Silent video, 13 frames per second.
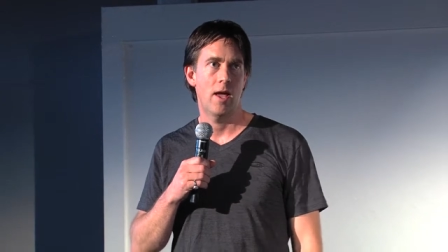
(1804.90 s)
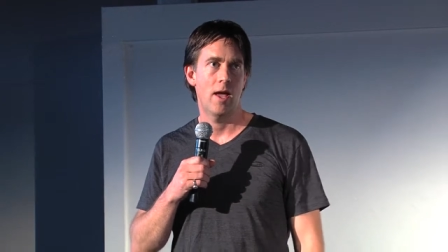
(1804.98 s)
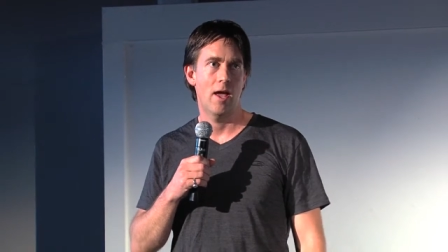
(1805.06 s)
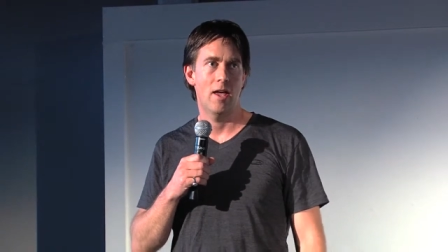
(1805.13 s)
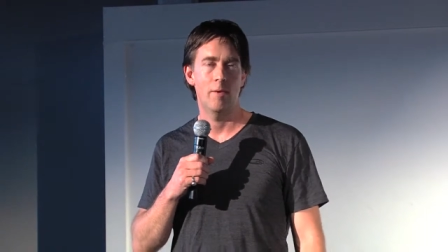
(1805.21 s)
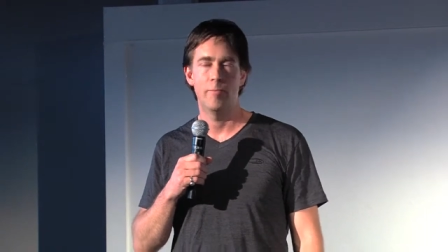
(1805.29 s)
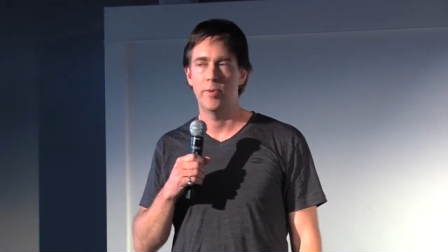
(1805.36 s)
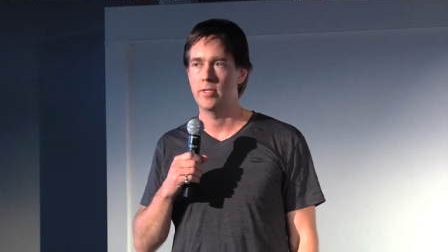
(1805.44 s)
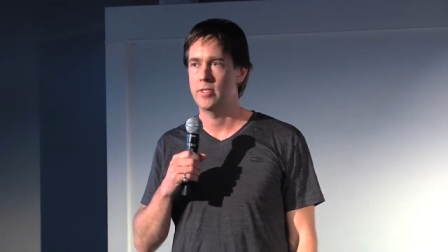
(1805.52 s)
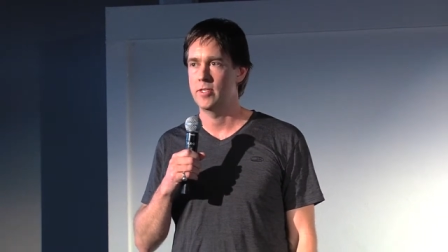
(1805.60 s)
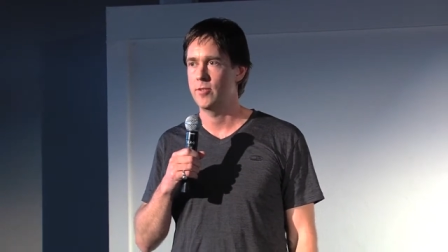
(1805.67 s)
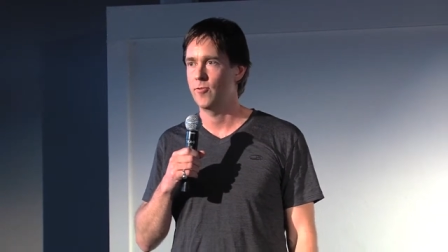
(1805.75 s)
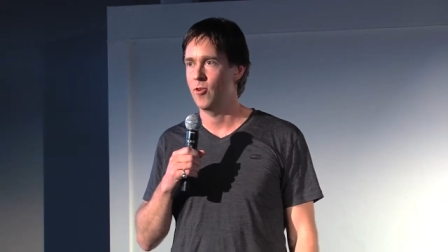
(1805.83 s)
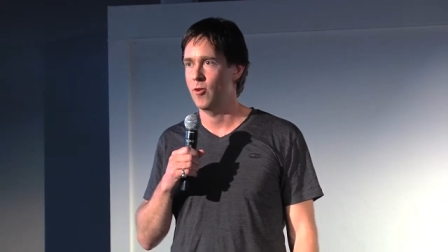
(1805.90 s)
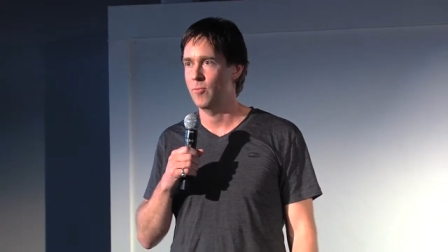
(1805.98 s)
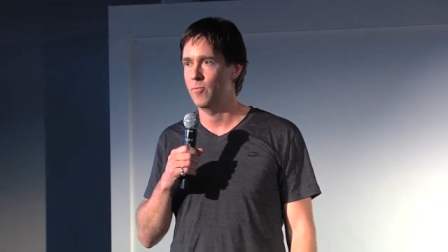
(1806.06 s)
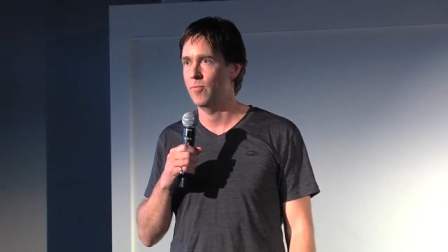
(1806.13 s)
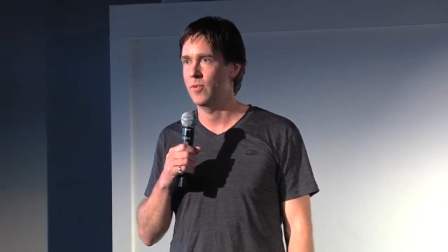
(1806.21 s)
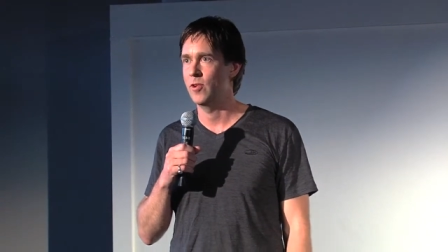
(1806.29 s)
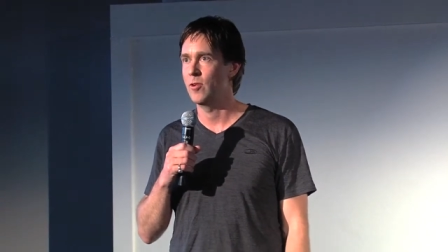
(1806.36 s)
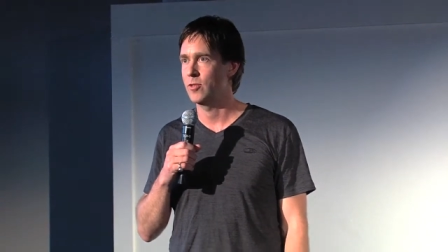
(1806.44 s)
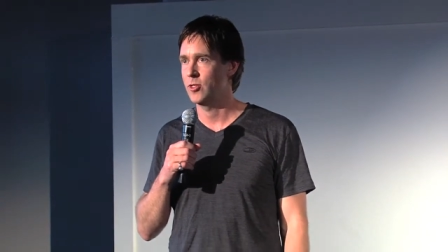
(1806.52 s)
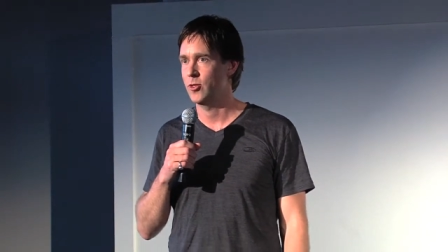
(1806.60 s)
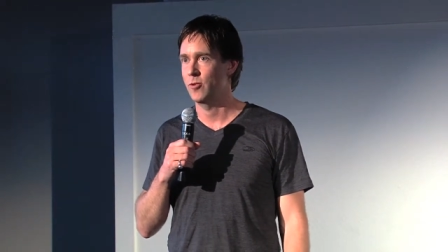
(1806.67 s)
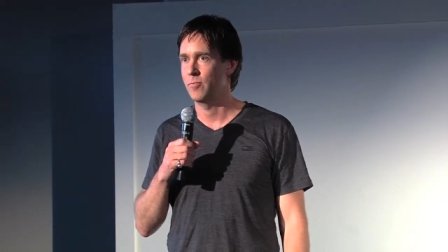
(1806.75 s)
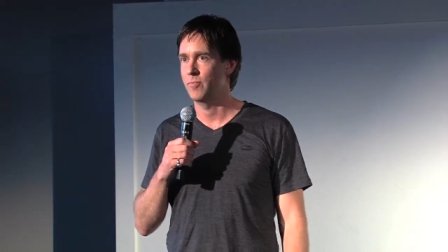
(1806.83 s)
uh, a business from long
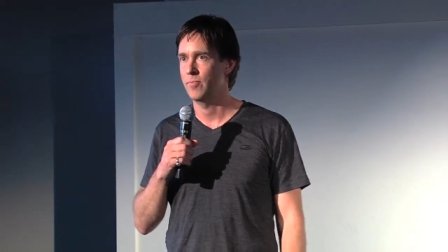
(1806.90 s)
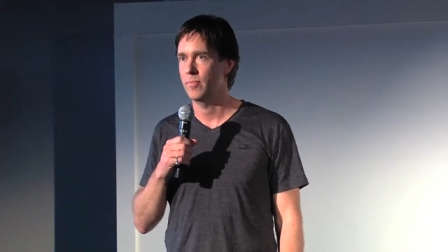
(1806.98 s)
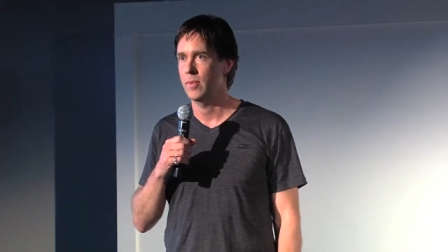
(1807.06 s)
term.